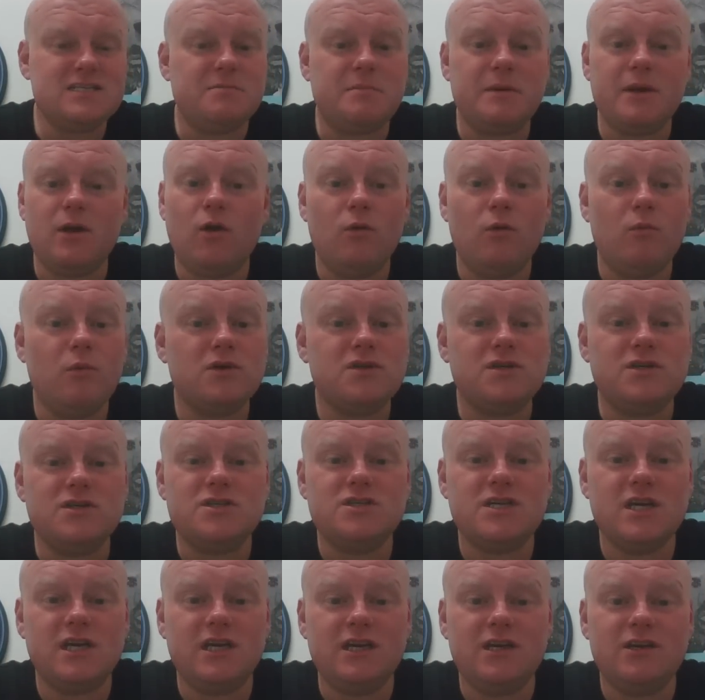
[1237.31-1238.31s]
I've been going watching
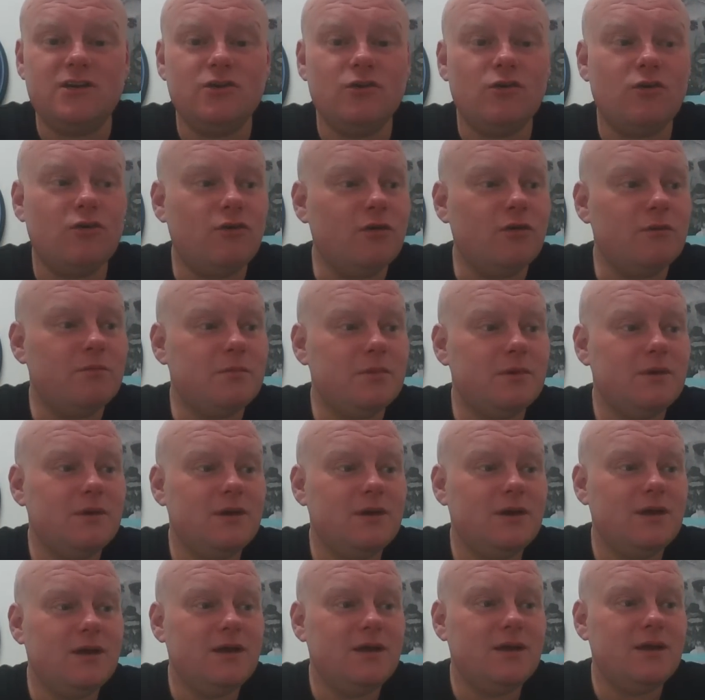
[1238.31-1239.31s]
City in Europe.
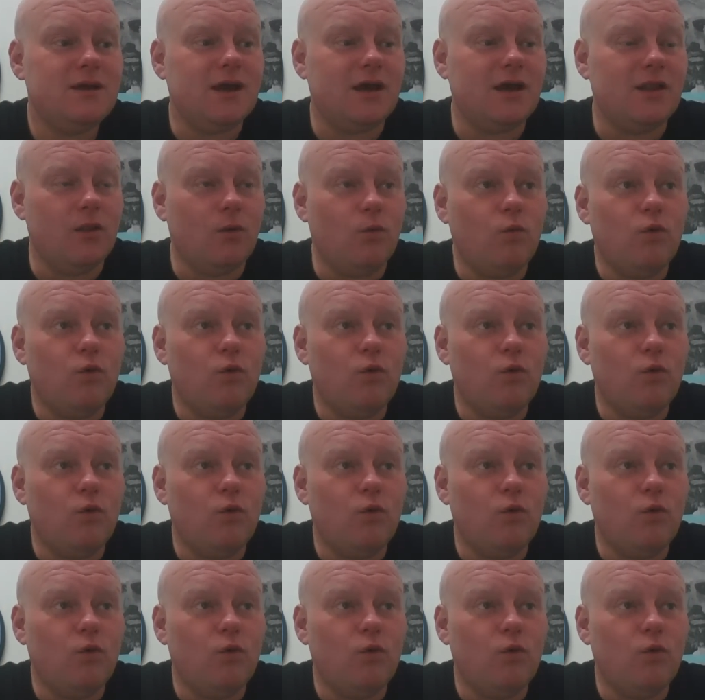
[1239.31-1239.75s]
And the